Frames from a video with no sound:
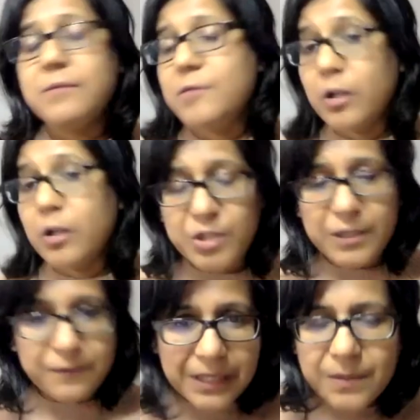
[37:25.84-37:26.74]
Dollar
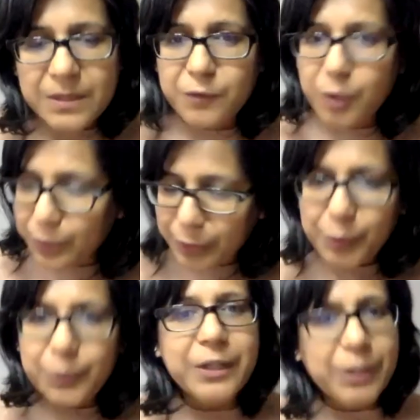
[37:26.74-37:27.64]
Shave Club that we all know,
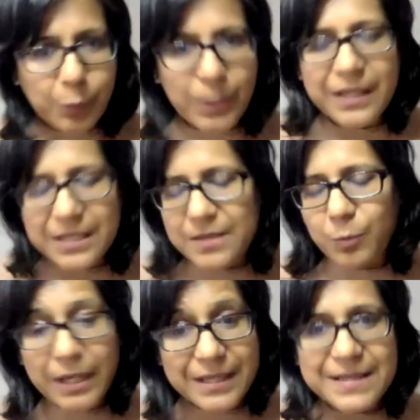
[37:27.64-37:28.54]

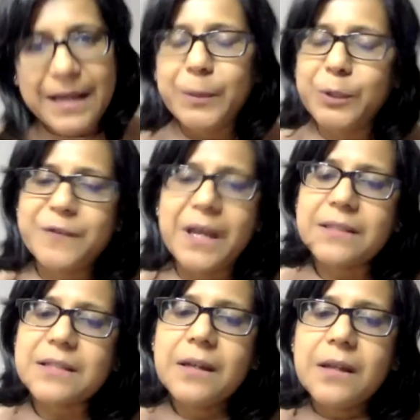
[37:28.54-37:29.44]
one example of
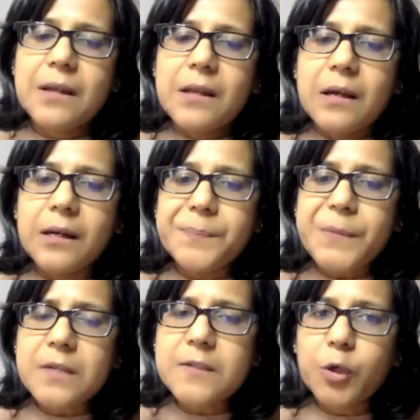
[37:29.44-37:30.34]
that.
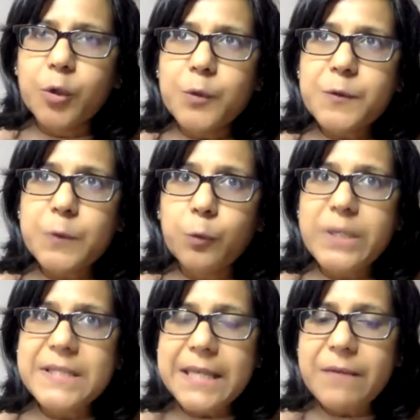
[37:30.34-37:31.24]
So we
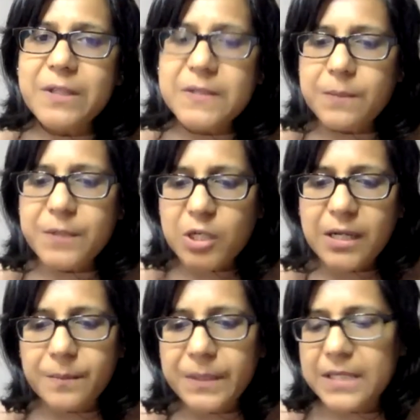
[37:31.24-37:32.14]
see when CPG
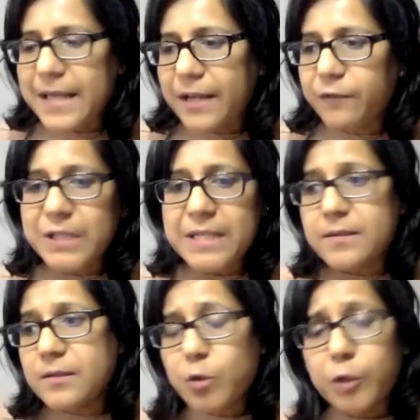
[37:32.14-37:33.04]
companies have
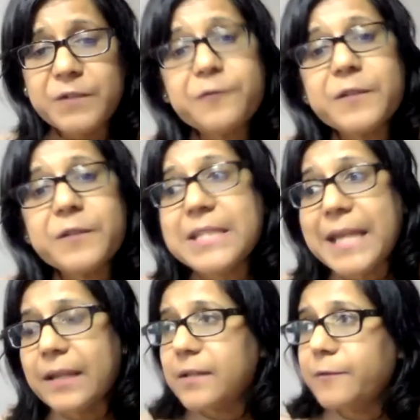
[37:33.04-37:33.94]
these sort of different
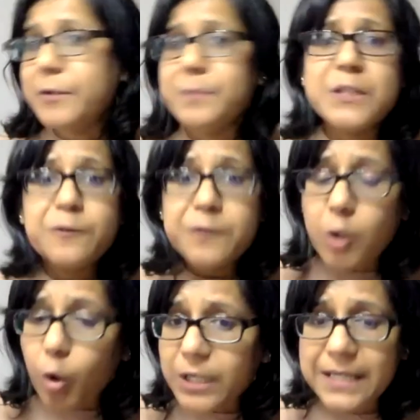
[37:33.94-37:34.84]
data from different
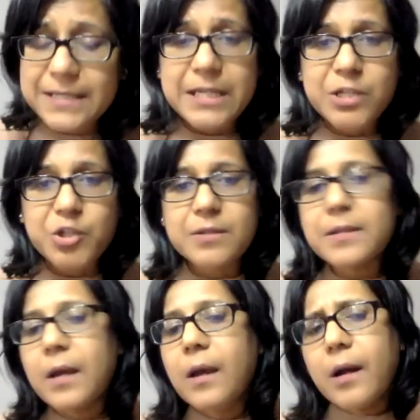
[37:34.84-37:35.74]
organizations,
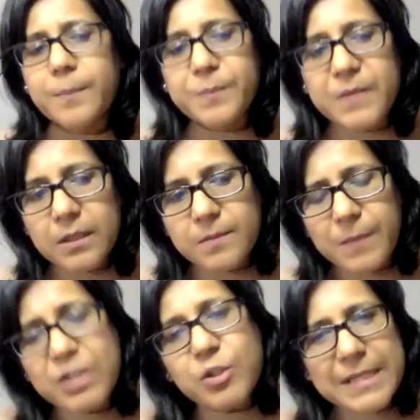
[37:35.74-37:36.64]
a
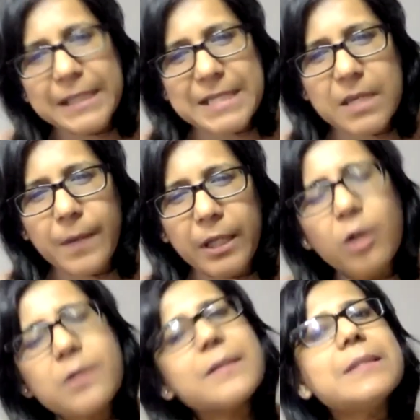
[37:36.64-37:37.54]
B2C team might
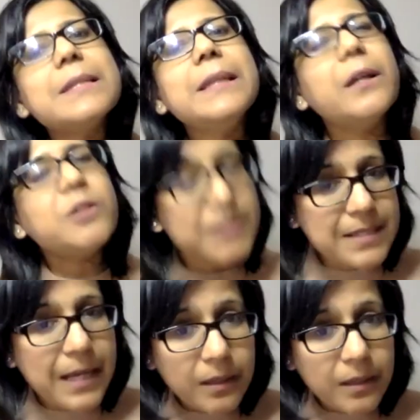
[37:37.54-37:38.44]
not necessarily
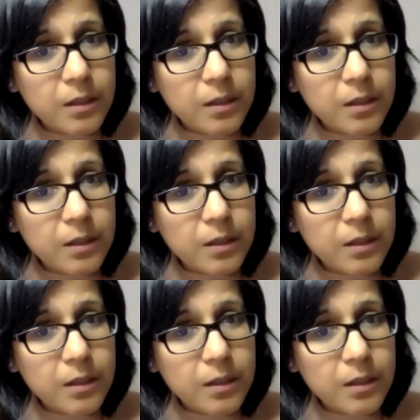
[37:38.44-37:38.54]
understand